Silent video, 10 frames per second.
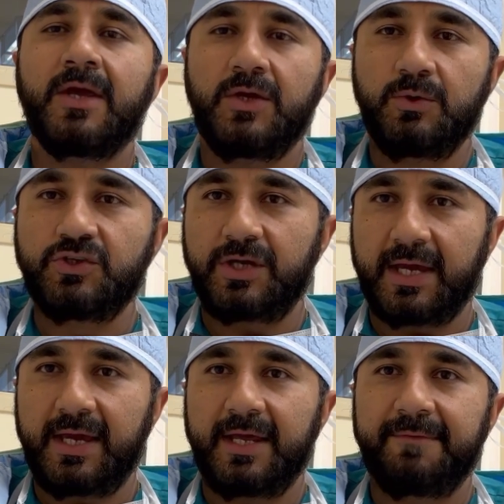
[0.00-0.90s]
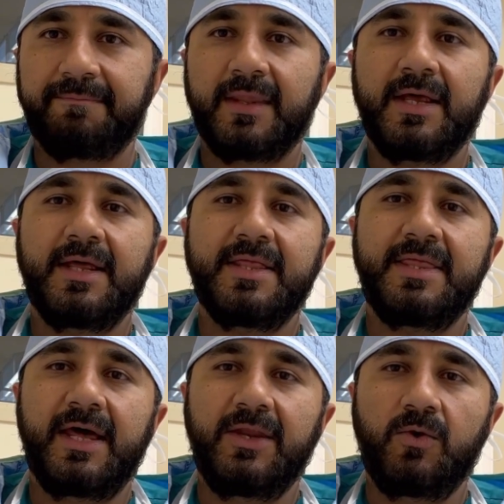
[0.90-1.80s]
You check in,
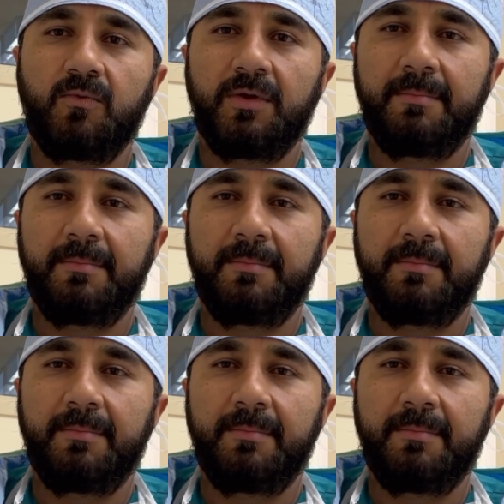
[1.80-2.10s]
then you will